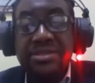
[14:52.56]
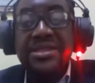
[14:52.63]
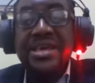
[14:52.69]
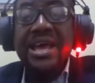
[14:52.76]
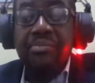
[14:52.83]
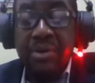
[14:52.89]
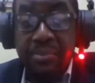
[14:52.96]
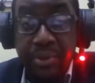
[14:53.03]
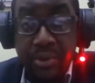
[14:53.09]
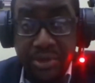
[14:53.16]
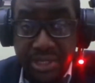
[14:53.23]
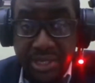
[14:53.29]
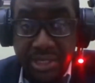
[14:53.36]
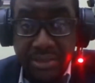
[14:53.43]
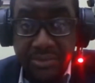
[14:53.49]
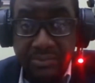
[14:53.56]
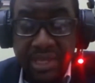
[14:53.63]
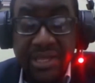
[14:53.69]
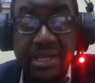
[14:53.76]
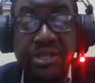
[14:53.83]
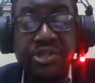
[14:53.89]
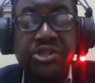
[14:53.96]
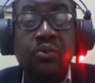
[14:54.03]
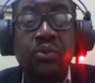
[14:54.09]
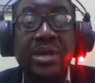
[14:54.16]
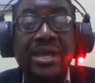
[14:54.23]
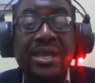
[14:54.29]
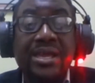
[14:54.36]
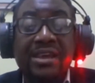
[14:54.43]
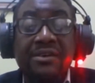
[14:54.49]
their proposal. So
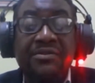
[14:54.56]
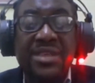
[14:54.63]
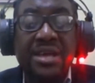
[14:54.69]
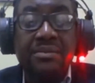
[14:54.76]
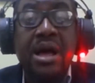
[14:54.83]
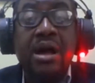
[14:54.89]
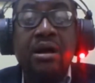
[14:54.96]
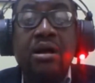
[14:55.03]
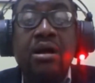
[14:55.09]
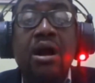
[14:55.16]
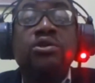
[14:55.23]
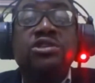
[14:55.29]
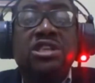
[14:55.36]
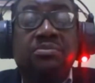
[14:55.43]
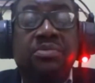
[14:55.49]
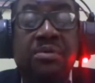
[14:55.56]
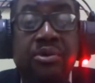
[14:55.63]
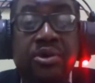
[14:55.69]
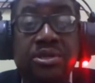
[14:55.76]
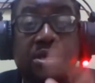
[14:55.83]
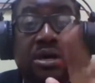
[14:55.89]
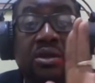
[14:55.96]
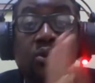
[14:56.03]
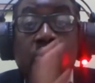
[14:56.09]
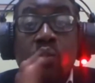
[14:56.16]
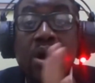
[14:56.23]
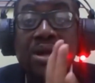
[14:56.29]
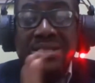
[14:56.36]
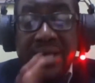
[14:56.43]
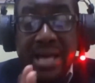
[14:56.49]
we gave them a counter proposal
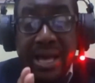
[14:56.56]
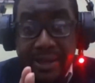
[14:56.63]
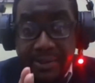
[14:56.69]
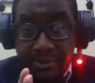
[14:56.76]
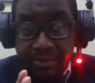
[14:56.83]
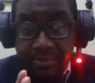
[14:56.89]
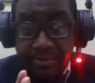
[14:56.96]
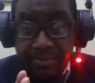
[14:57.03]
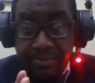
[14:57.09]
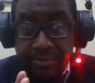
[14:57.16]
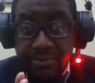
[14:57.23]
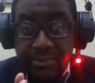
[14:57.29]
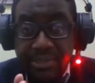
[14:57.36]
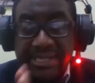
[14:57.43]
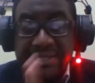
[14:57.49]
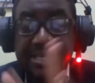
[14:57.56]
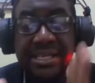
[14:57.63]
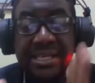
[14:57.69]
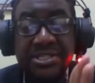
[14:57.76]
one time say,